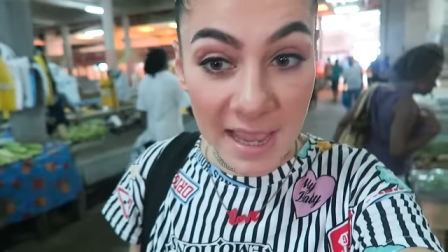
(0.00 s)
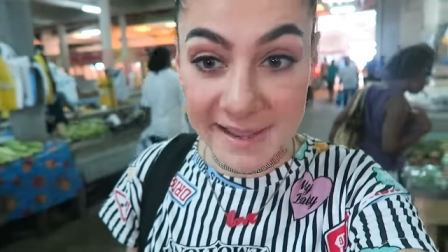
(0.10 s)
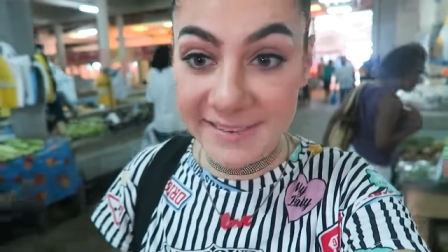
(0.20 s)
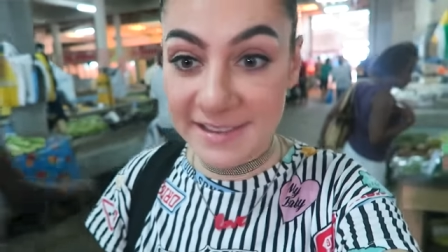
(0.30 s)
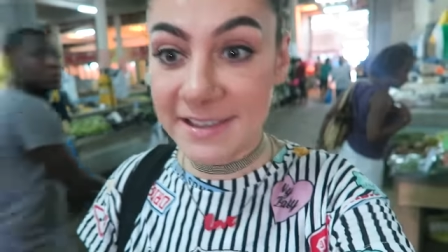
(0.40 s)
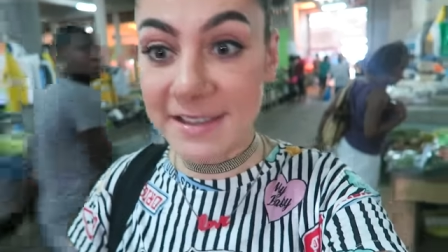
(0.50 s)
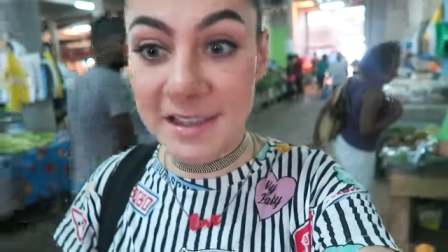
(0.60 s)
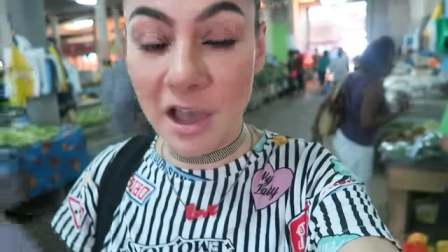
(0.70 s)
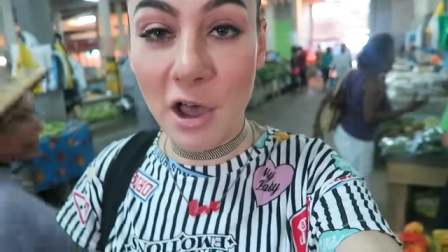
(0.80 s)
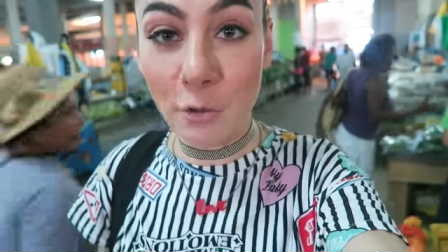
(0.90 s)
and see
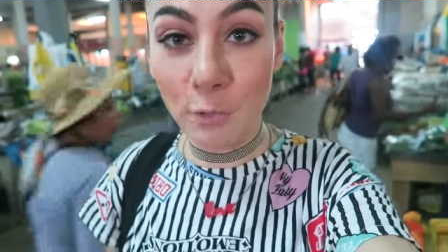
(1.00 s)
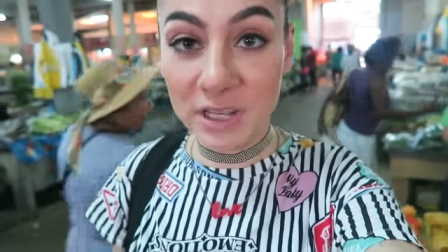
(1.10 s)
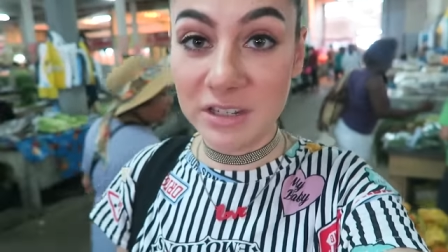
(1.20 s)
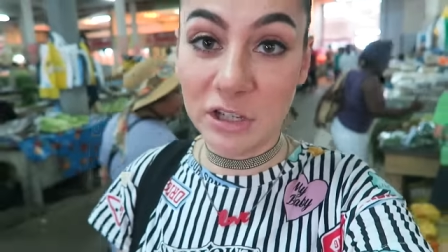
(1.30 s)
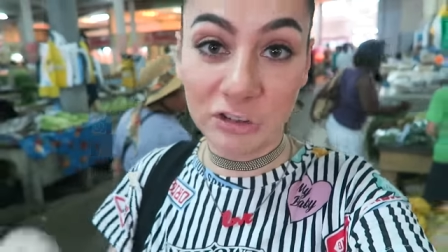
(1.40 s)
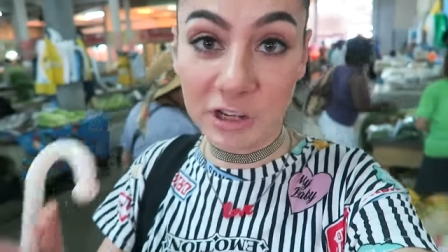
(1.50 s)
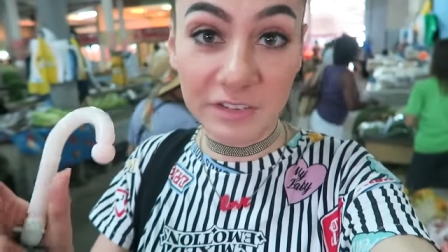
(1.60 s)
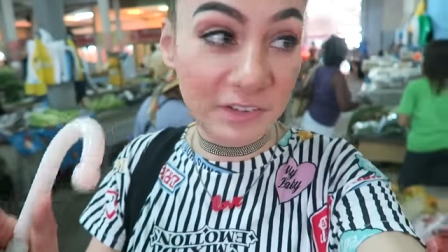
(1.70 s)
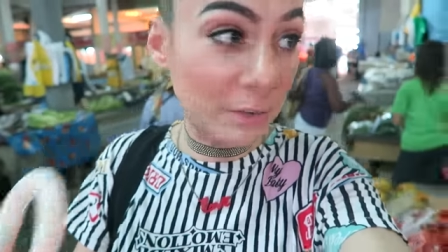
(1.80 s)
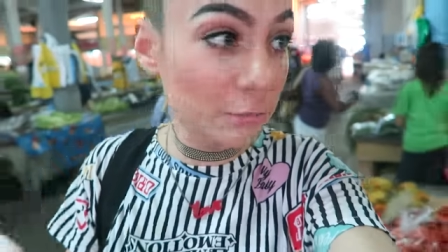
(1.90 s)
uh, with the Dutch
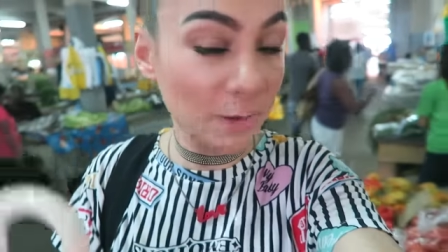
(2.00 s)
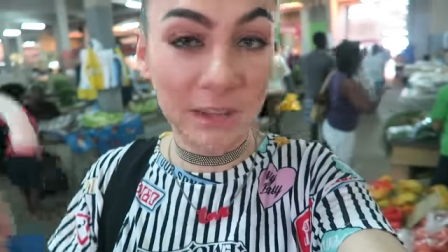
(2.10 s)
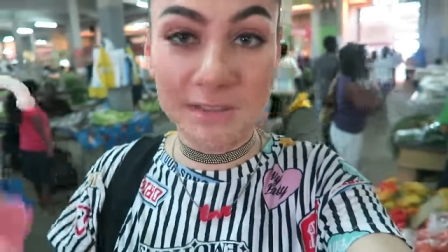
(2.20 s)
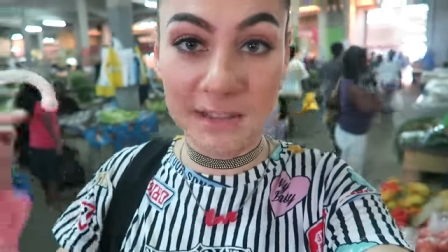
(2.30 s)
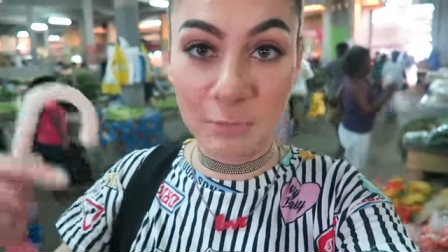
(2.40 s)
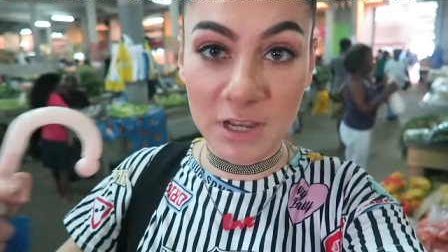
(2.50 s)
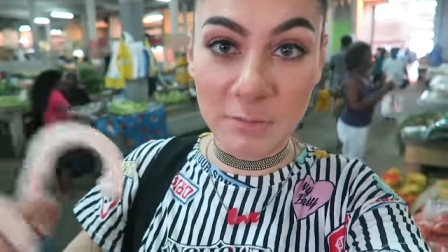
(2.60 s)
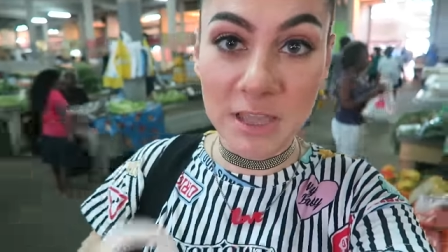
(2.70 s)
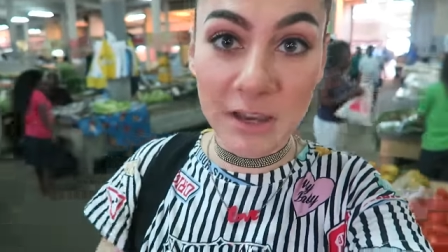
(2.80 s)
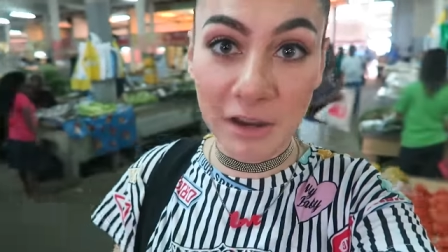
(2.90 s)
Customs because that's why
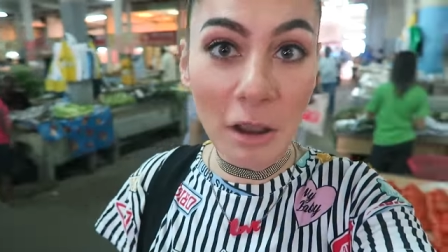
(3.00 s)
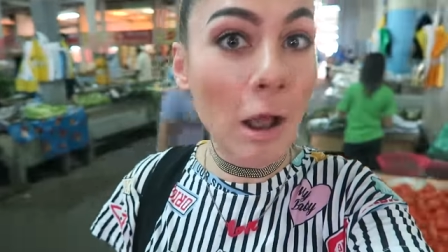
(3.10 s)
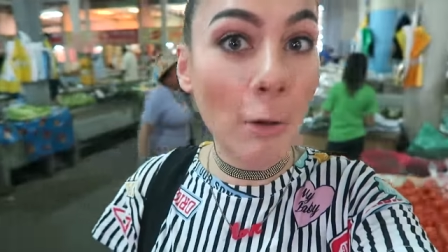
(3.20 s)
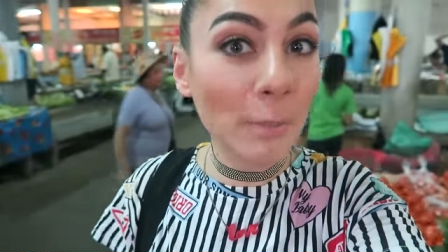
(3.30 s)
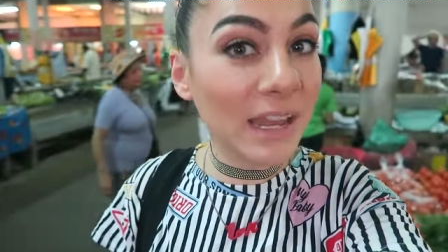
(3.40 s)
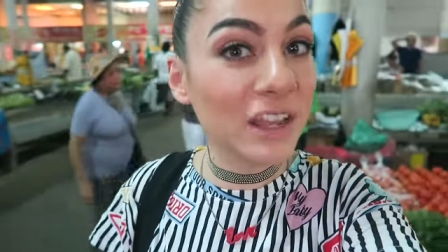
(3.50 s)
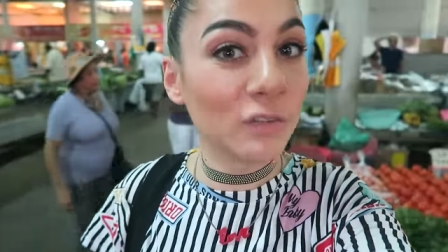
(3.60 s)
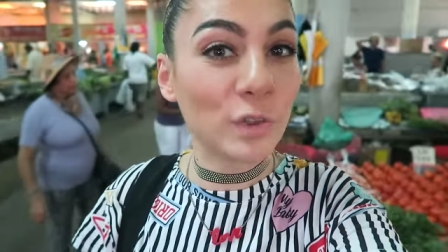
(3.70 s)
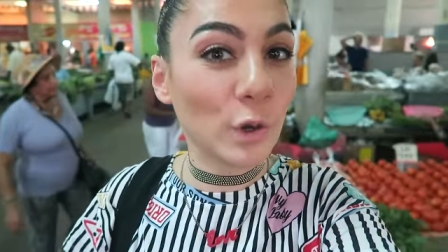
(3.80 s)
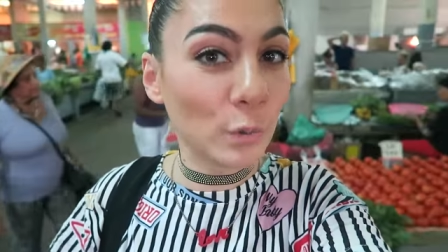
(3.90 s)
I'm here how many
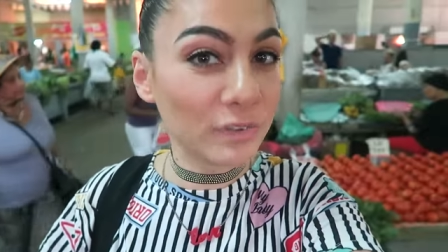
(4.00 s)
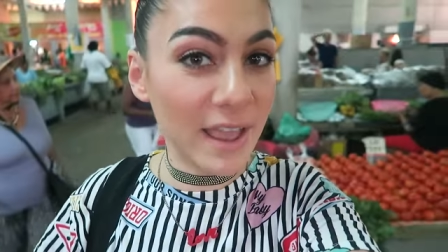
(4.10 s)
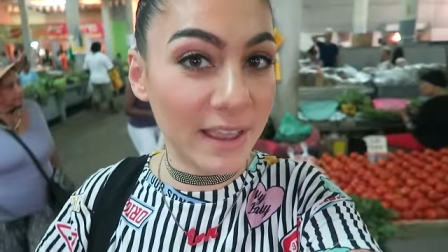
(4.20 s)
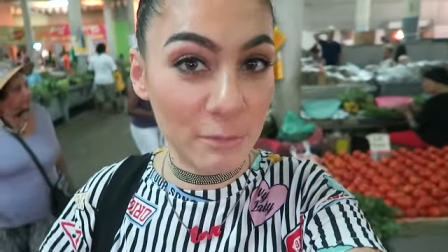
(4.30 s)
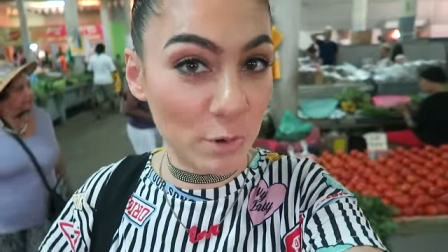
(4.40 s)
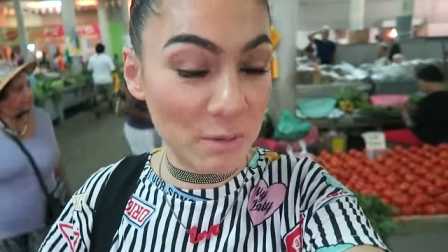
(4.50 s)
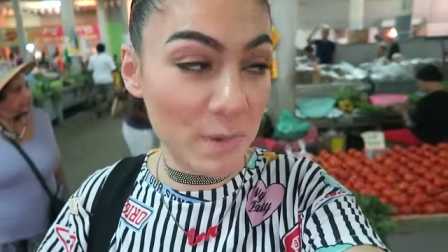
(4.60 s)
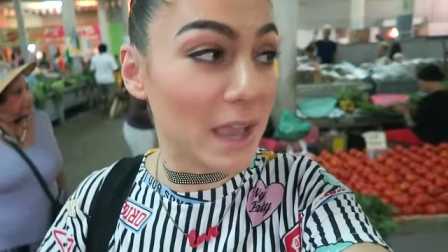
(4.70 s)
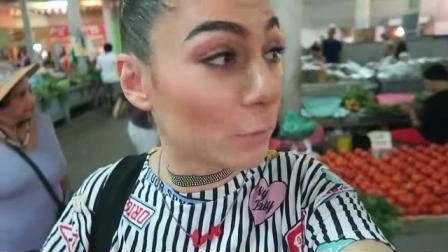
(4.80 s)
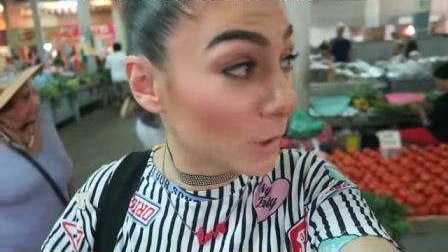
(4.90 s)
of those I can bring
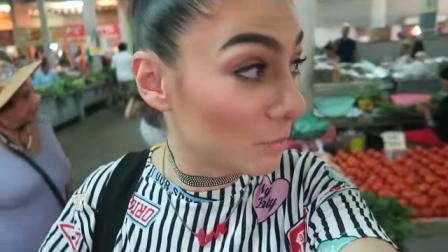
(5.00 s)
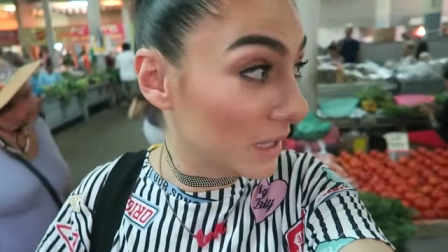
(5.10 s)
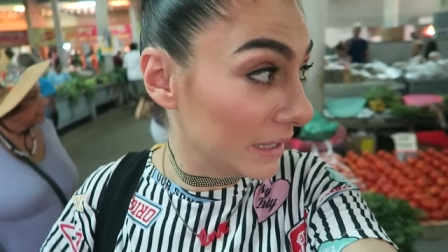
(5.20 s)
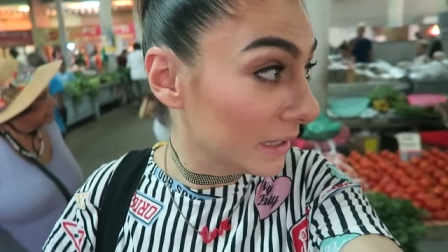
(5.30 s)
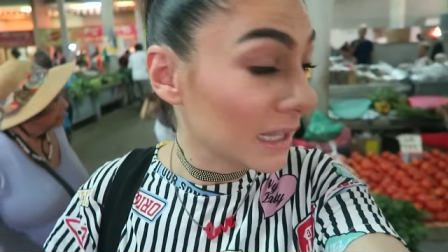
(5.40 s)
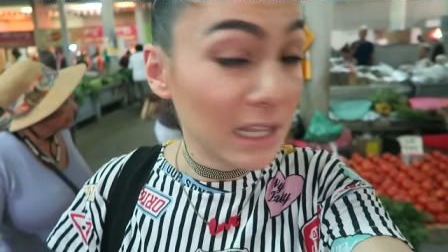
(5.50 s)
back with me.